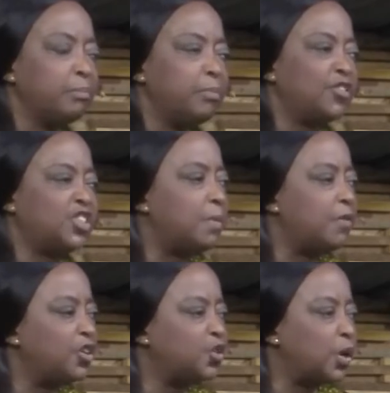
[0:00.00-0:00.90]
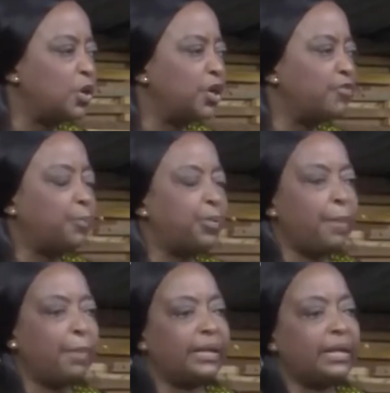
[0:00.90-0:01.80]
But for some of us who are looking for prayer
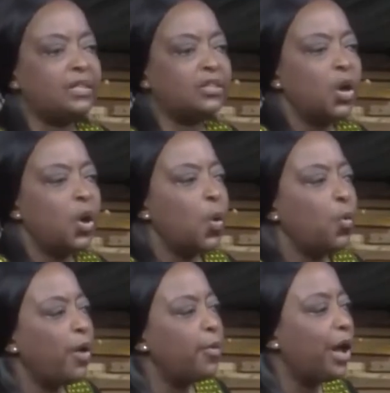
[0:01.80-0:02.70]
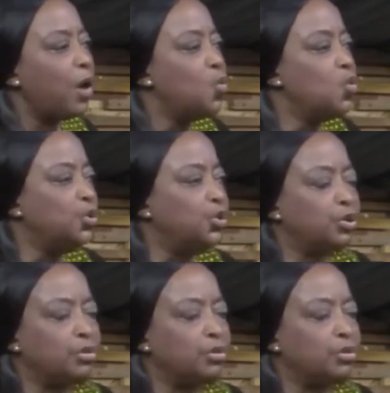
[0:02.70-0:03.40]
partners where we are wood,